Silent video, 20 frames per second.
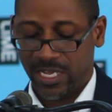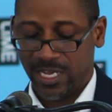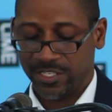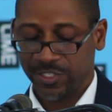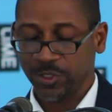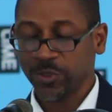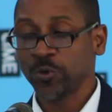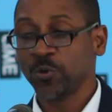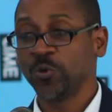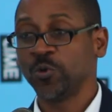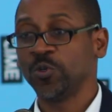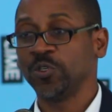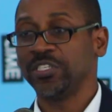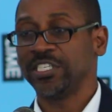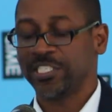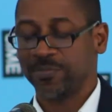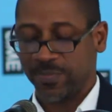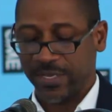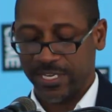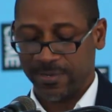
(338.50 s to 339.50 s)
A tool
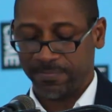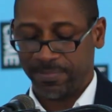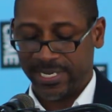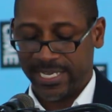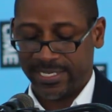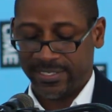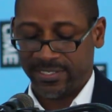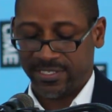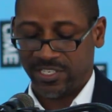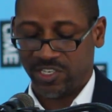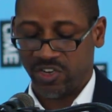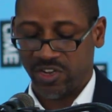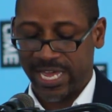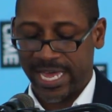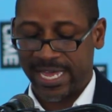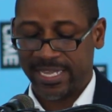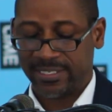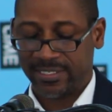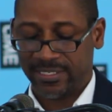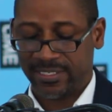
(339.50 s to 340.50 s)
is being placed in your
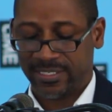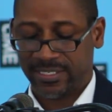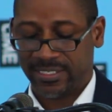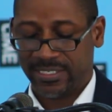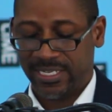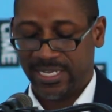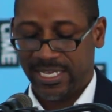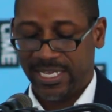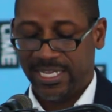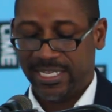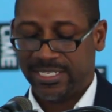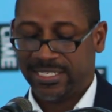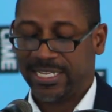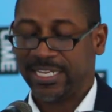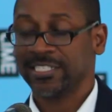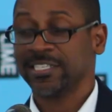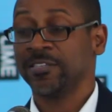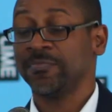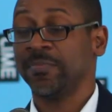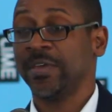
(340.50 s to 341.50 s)
hands
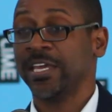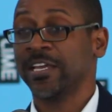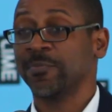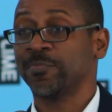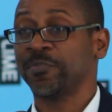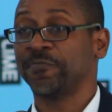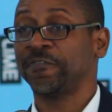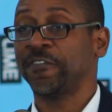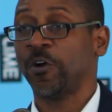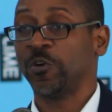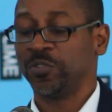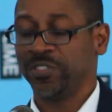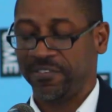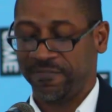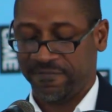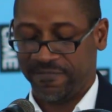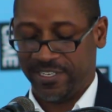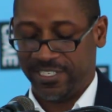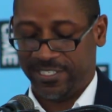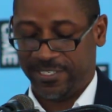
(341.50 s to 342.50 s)
that can make a profound
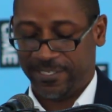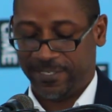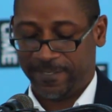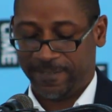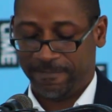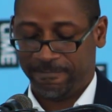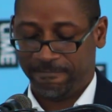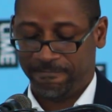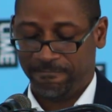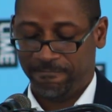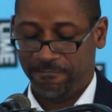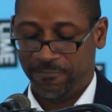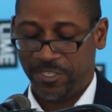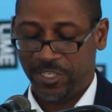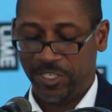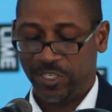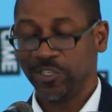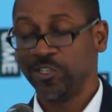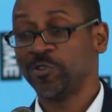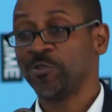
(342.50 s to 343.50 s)
difference.
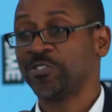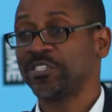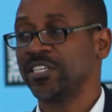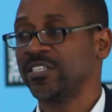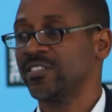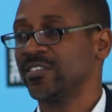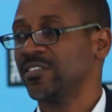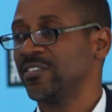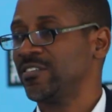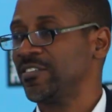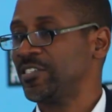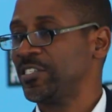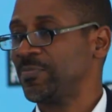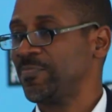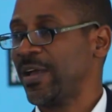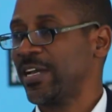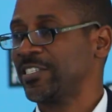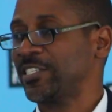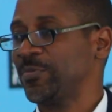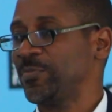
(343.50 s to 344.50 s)
Use it to
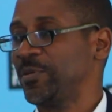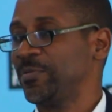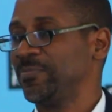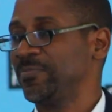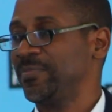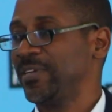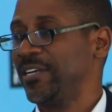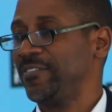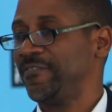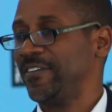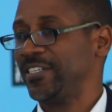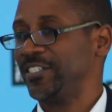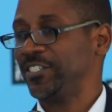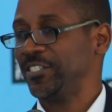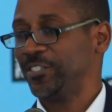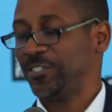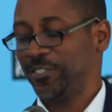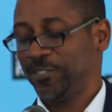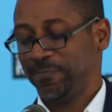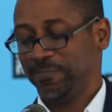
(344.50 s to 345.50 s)
its maximum
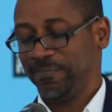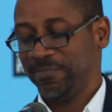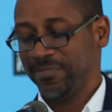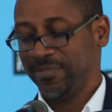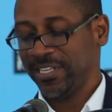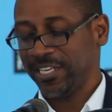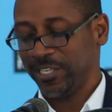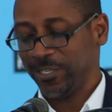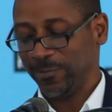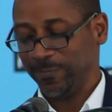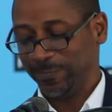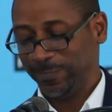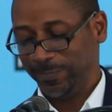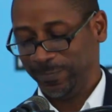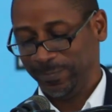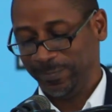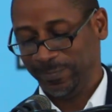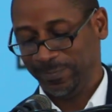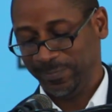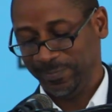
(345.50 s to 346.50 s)
advantage. Thank
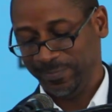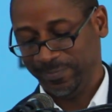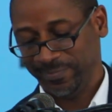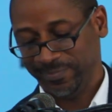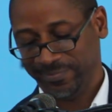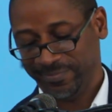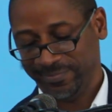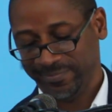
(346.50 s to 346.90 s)
you.